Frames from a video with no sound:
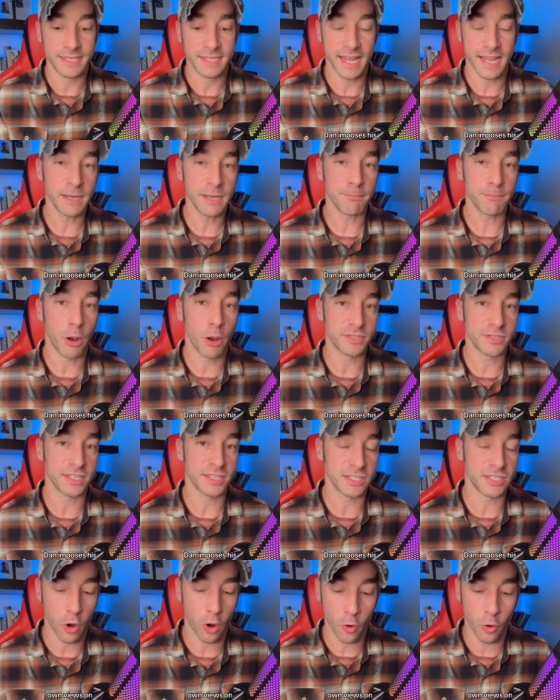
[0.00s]
Dan
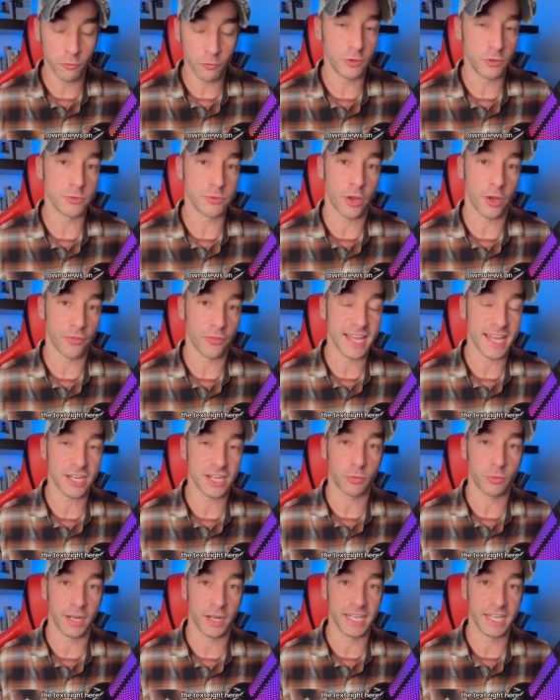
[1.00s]
imposes his own views on the
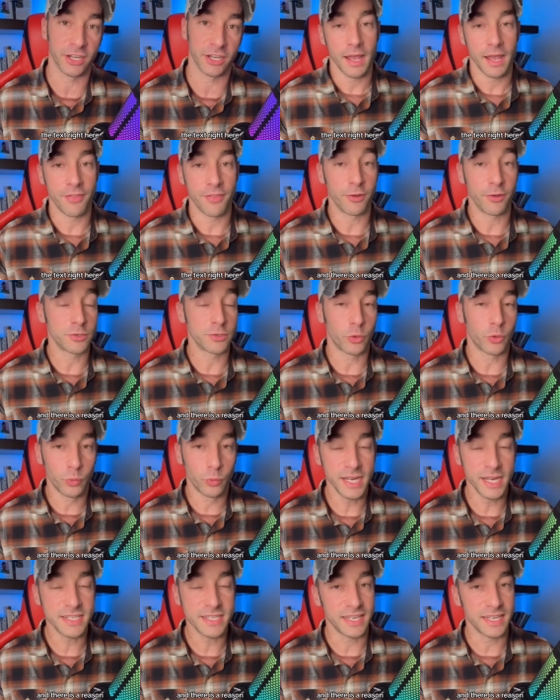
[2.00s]
text right here, and there's a
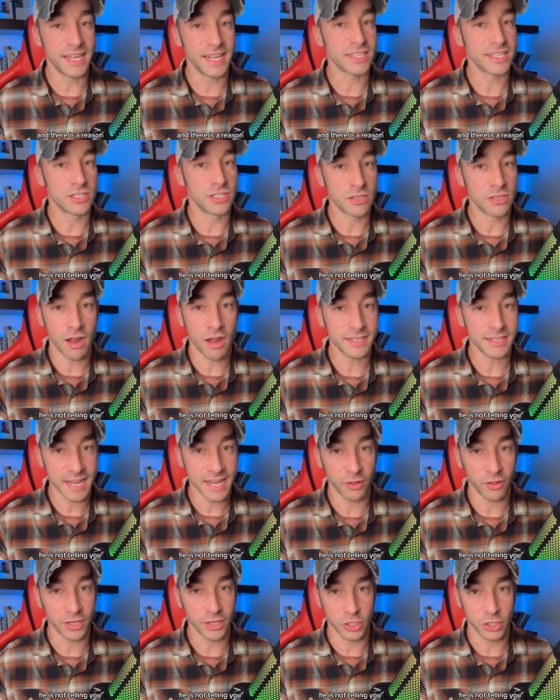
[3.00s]
reason he is
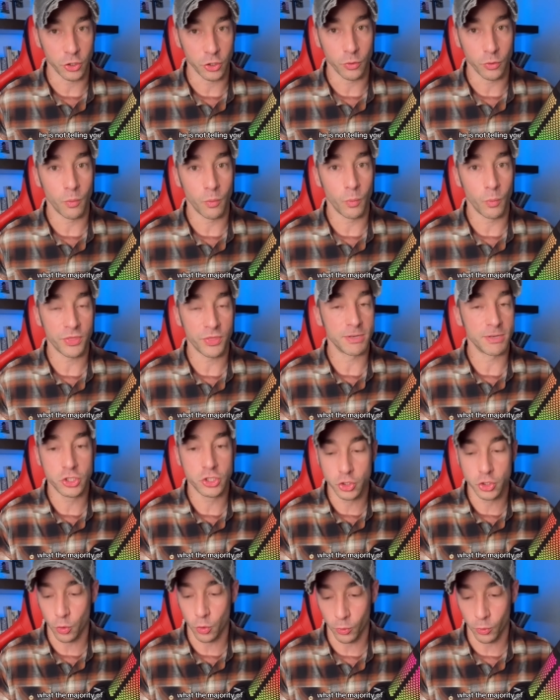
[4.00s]
not telling you what the
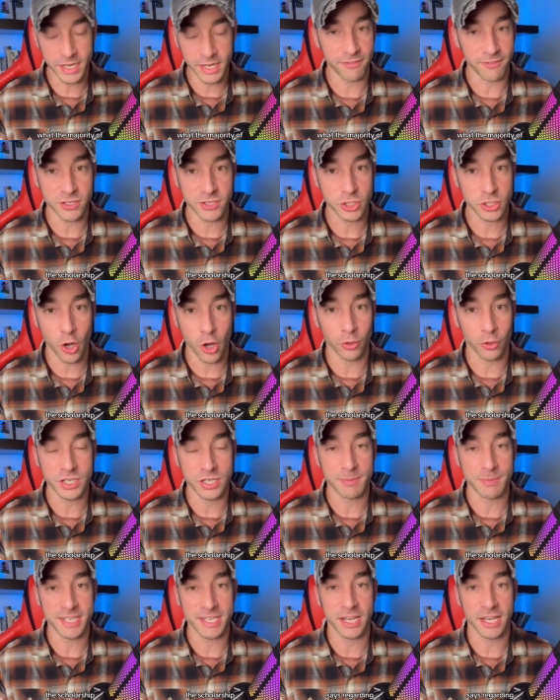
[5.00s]
majority of the
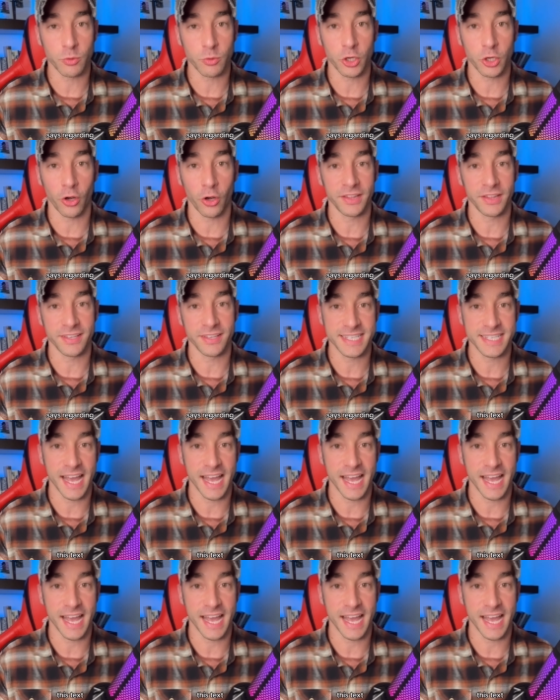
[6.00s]
scholarship says regarding this